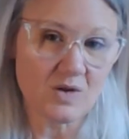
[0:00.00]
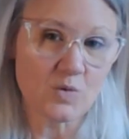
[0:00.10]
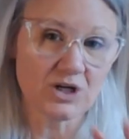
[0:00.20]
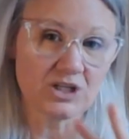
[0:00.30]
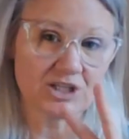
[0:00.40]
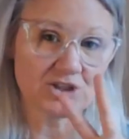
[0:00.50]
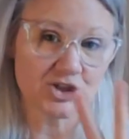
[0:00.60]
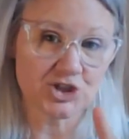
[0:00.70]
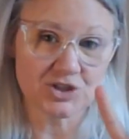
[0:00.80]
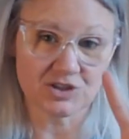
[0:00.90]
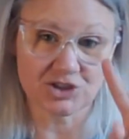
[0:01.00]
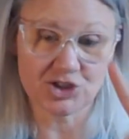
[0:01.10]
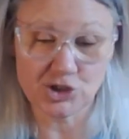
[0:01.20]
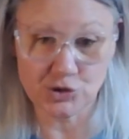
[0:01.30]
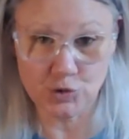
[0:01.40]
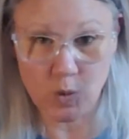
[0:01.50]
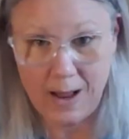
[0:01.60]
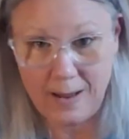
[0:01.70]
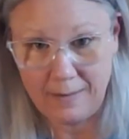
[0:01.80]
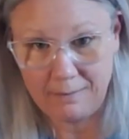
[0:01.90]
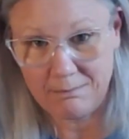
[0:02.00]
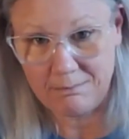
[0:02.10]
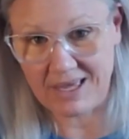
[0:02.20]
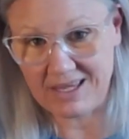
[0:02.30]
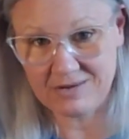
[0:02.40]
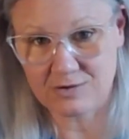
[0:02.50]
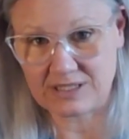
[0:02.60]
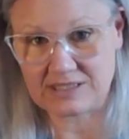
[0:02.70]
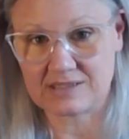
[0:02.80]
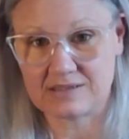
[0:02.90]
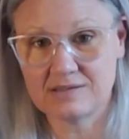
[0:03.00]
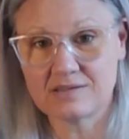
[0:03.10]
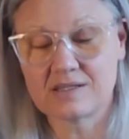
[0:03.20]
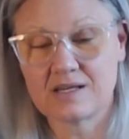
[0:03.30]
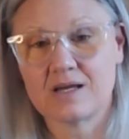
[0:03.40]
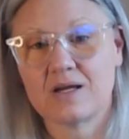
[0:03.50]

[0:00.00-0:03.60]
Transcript: We're going to look at, there's two main reasons